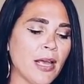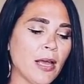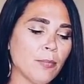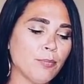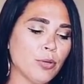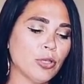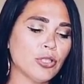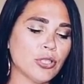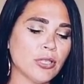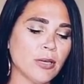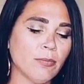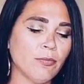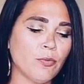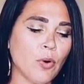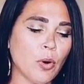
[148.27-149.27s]
and push
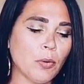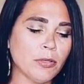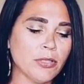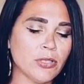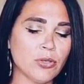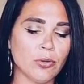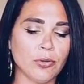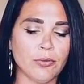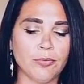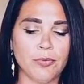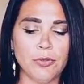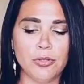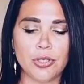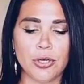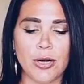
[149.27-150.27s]
them forwards toward the
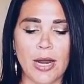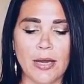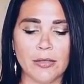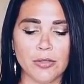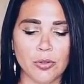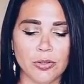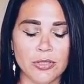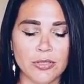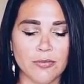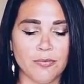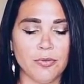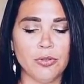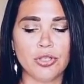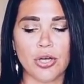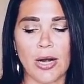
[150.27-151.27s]
future, towards the
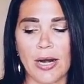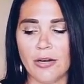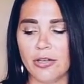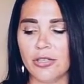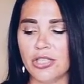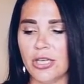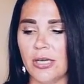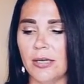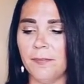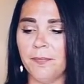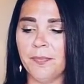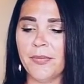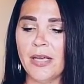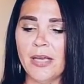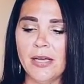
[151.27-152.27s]
future energy.
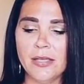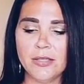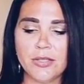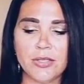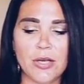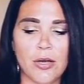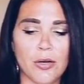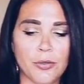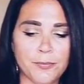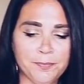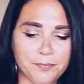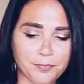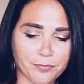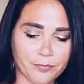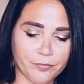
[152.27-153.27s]

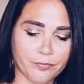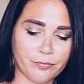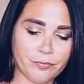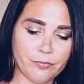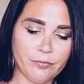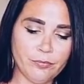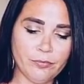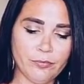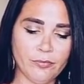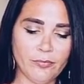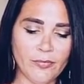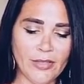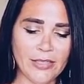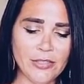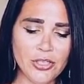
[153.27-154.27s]
So,
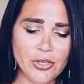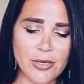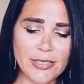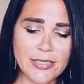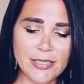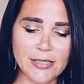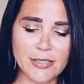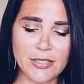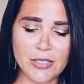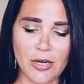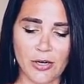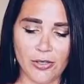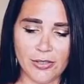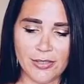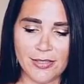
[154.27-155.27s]
interesting
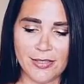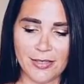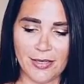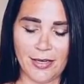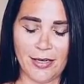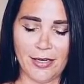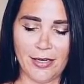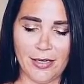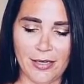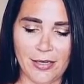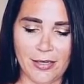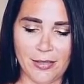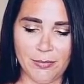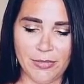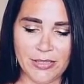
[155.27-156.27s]
start.
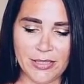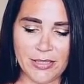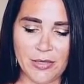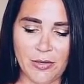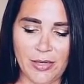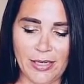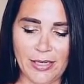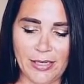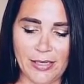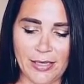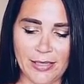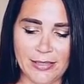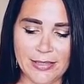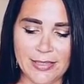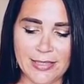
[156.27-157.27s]
Um, let's go ahead
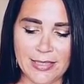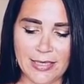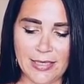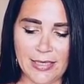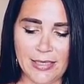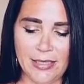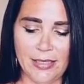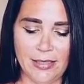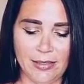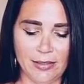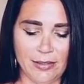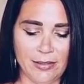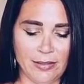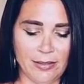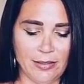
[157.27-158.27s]
and see
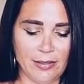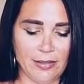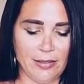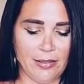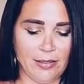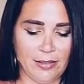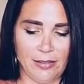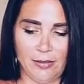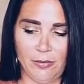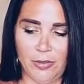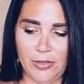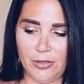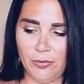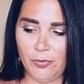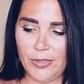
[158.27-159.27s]

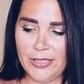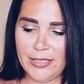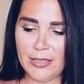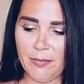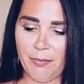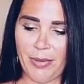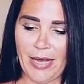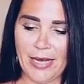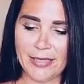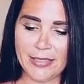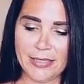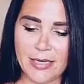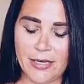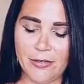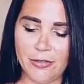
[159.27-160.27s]
what the recent
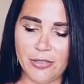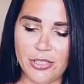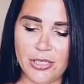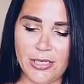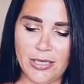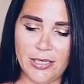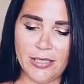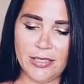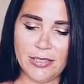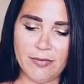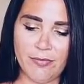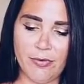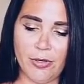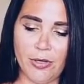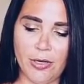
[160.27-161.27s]
past energy is,
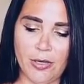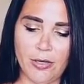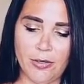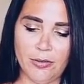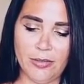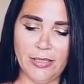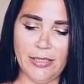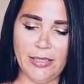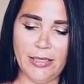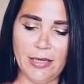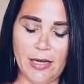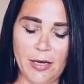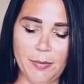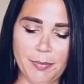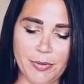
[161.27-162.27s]
Virgo, leading
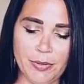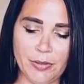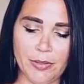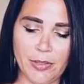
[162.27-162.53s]
up